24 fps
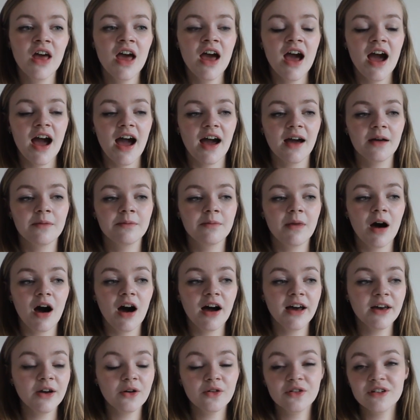
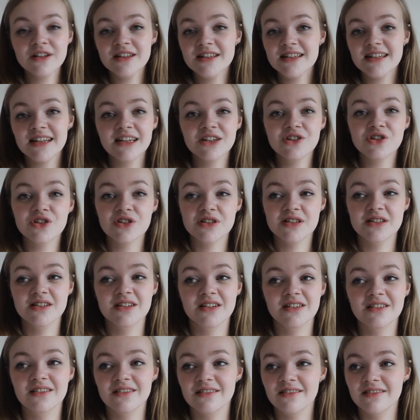I honestly just
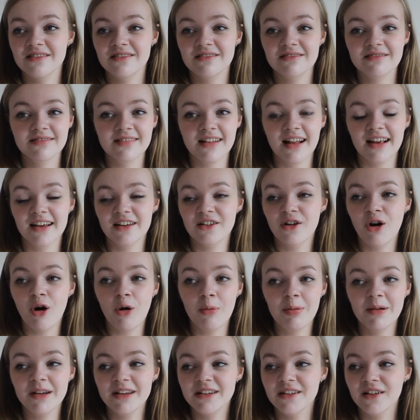like
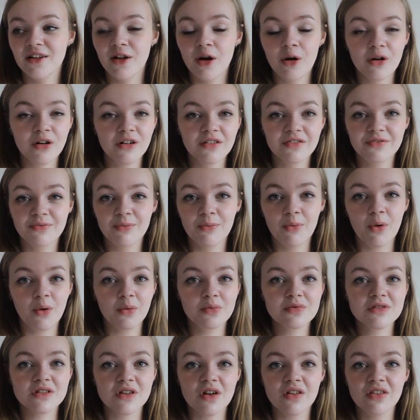copied a lot of what
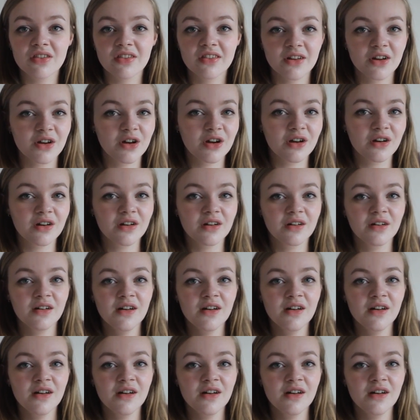was on the